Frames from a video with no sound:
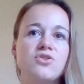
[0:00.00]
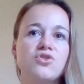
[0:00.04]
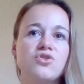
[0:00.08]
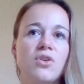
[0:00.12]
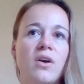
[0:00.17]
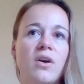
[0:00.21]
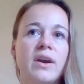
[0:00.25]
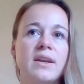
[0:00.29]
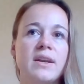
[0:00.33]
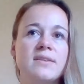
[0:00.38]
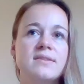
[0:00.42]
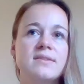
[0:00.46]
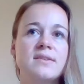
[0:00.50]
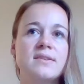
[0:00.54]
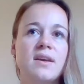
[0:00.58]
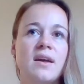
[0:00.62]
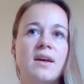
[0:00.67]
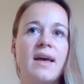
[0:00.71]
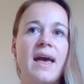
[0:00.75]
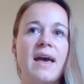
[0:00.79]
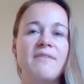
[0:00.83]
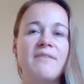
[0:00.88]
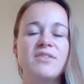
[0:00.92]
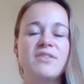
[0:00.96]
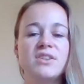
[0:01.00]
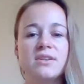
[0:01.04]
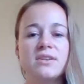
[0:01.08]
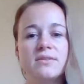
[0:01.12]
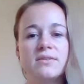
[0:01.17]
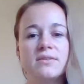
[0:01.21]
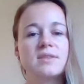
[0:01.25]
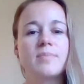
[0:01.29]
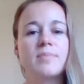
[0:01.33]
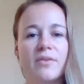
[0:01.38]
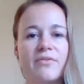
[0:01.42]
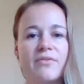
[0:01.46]
trying to
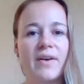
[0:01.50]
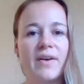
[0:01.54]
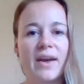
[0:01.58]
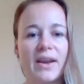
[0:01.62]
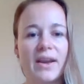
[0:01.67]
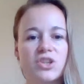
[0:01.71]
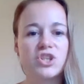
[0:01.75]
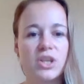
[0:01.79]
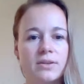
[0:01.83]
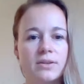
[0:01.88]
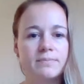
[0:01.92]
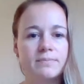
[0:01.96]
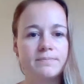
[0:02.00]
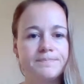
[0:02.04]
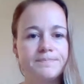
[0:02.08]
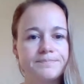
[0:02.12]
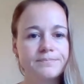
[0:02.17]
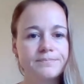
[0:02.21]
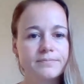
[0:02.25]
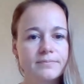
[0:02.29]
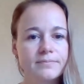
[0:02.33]
evidence perfection